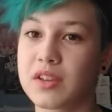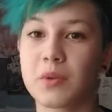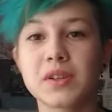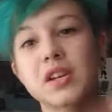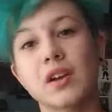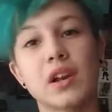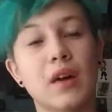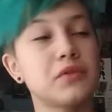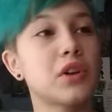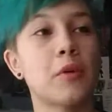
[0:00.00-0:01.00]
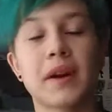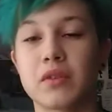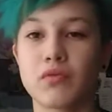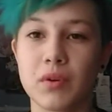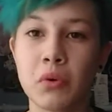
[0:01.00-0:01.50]
the ones I love to go back
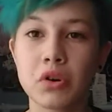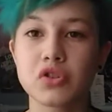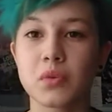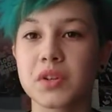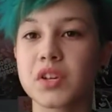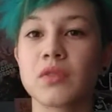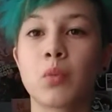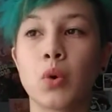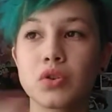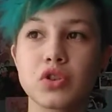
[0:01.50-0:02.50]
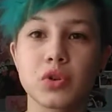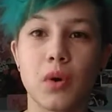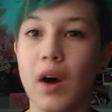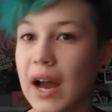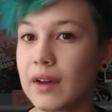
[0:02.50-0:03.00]
and rewatch, the ones I want to
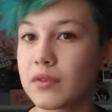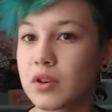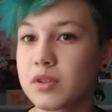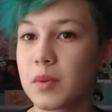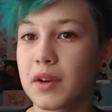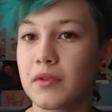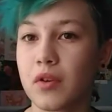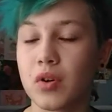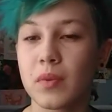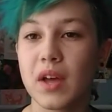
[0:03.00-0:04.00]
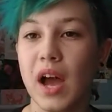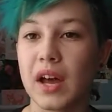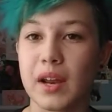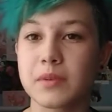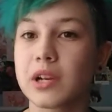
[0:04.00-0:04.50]
or have cosplayed from
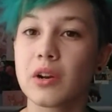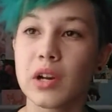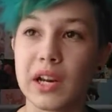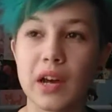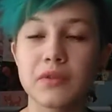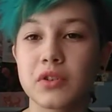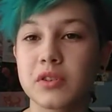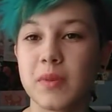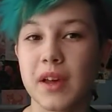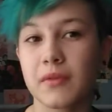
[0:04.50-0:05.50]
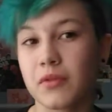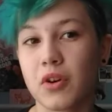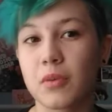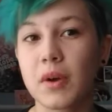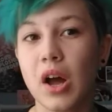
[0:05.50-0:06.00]
and absolutely loved cosplaying
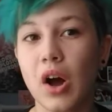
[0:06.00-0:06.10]
from,